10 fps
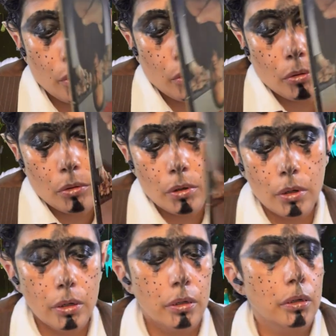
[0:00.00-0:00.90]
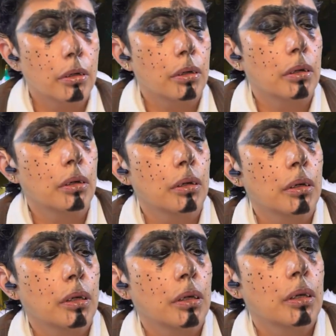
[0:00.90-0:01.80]
order.
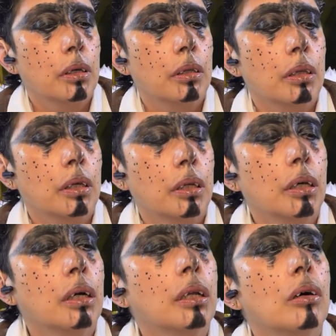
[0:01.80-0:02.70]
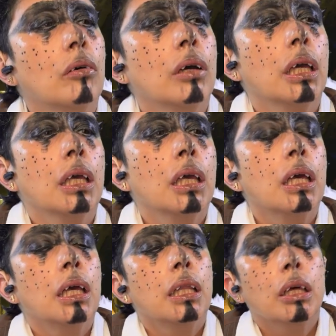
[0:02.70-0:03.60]
They're not. Okay.
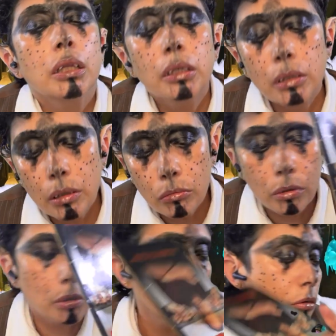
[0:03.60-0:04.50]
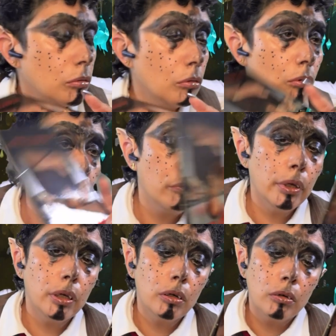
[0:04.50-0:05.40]
Now this is what's cool
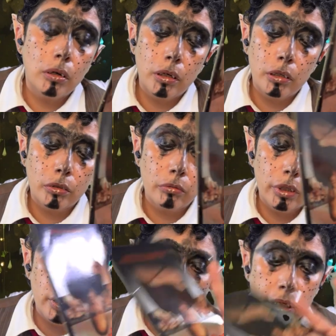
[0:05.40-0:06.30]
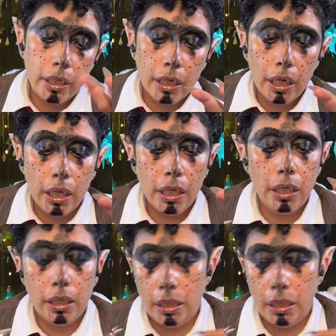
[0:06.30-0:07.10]
because when you get